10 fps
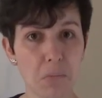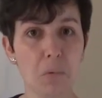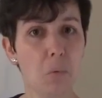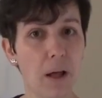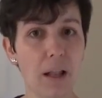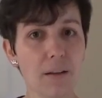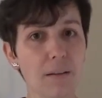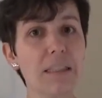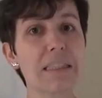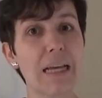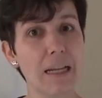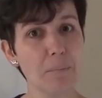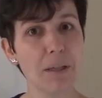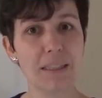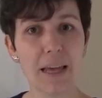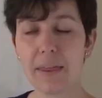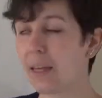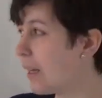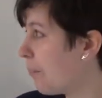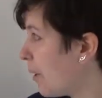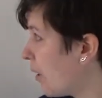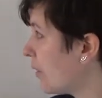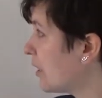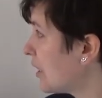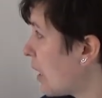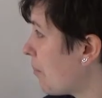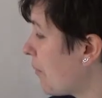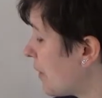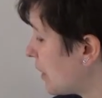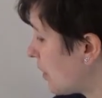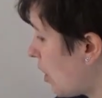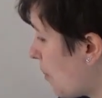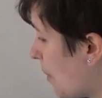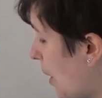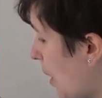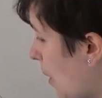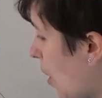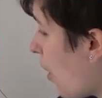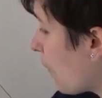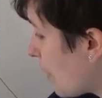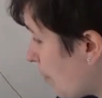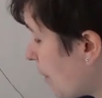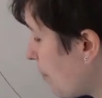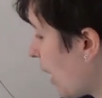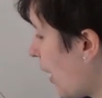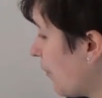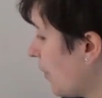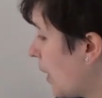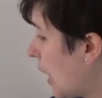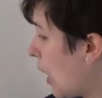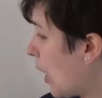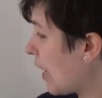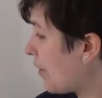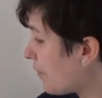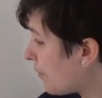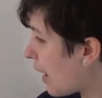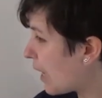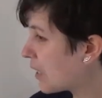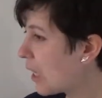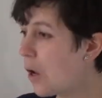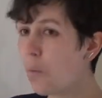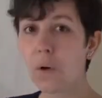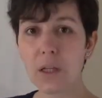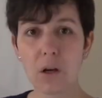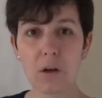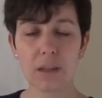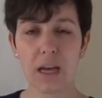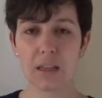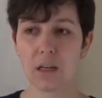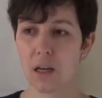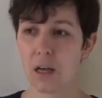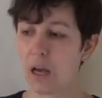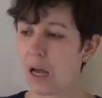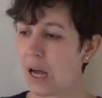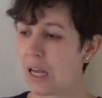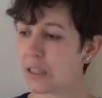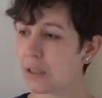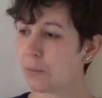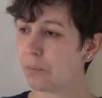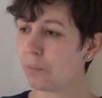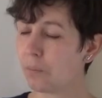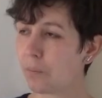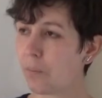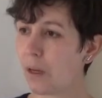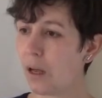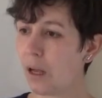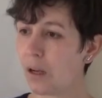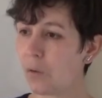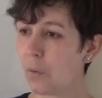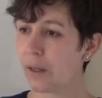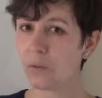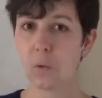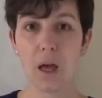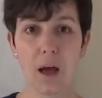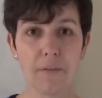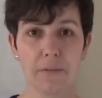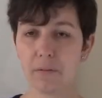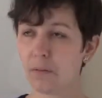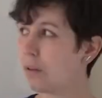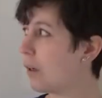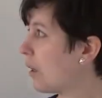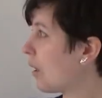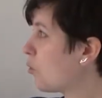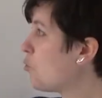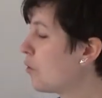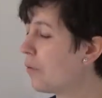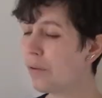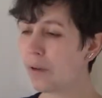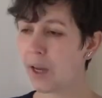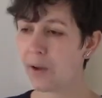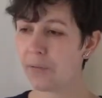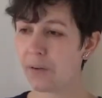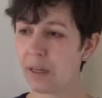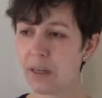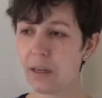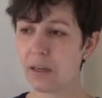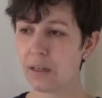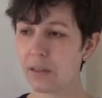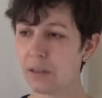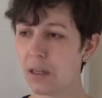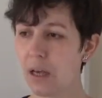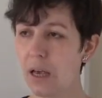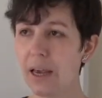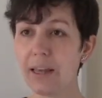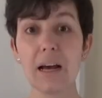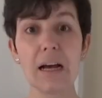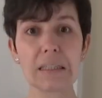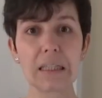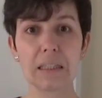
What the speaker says: well, it's telling me something about the shape of the slope of the PPF. In fact, we know that as when we have a curve, if it has a